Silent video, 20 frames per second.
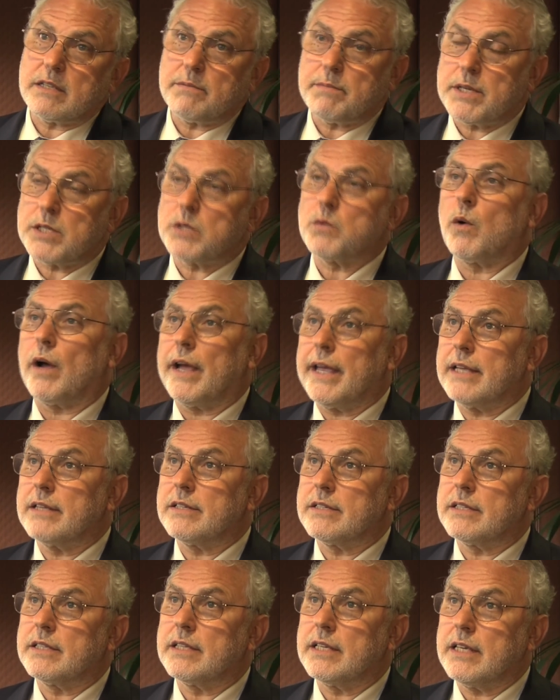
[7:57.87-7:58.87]
the best way
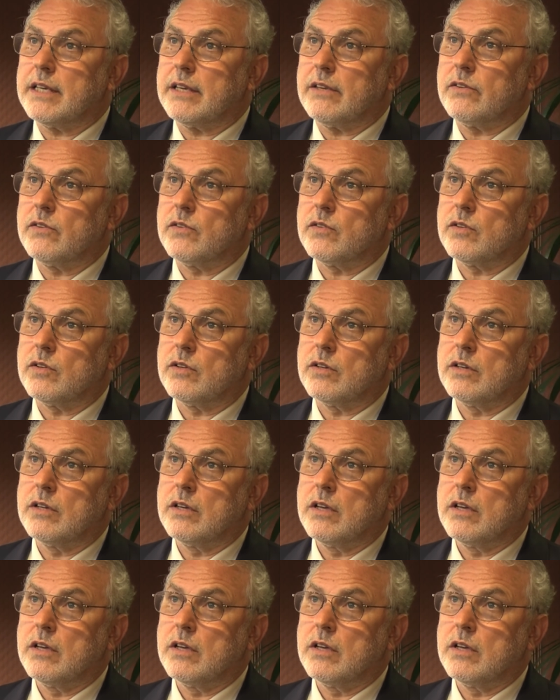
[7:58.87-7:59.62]
into these